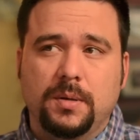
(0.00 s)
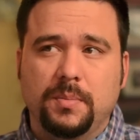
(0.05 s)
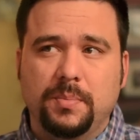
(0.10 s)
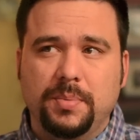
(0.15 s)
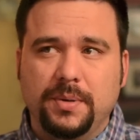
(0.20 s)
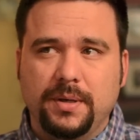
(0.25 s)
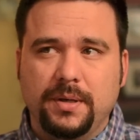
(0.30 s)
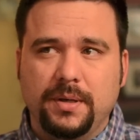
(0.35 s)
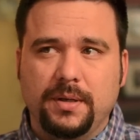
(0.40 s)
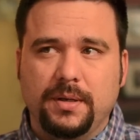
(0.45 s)

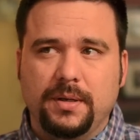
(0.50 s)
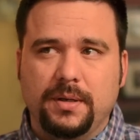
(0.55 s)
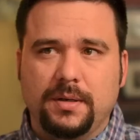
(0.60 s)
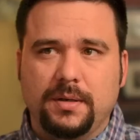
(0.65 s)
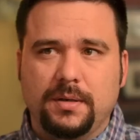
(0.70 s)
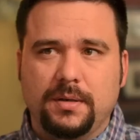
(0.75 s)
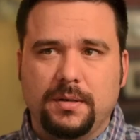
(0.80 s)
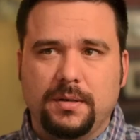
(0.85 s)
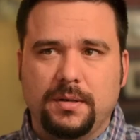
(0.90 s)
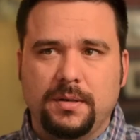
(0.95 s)
but
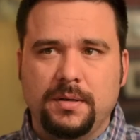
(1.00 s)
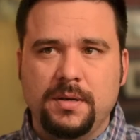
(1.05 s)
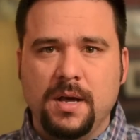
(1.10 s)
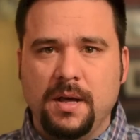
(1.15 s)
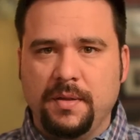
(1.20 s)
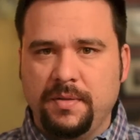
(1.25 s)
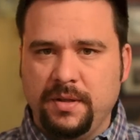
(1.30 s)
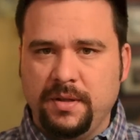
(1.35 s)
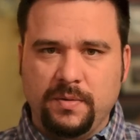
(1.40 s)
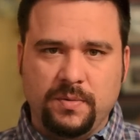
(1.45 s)

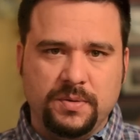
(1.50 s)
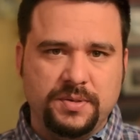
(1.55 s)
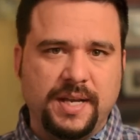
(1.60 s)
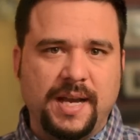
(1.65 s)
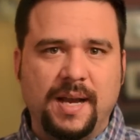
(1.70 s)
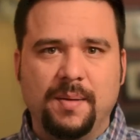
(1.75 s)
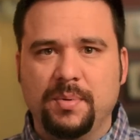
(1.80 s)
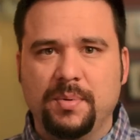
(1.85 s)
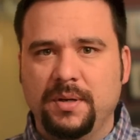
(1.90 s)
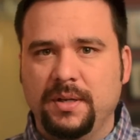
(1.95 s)
nothing was
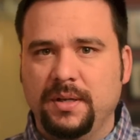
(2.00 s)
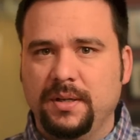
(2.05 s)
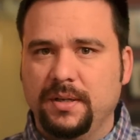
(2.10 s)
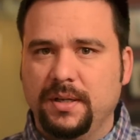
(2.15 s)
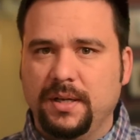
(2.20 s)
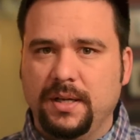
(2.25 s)
happening.